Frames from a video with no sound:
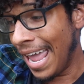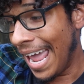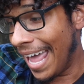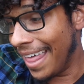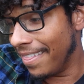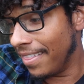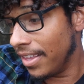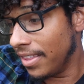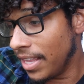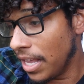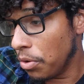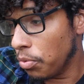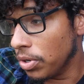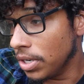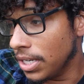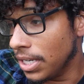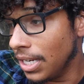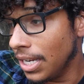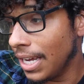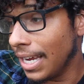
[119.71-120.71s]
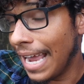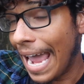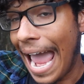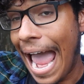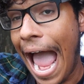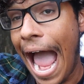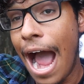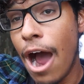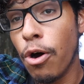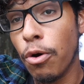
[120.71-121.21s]
and then they would dig
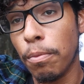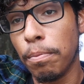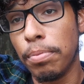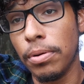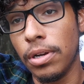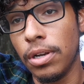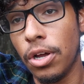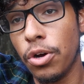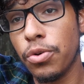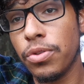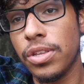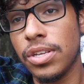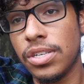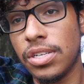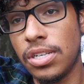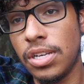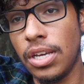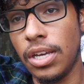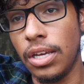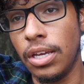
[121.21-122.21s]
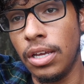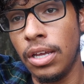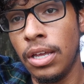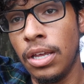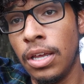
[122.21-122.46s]
out below the sea.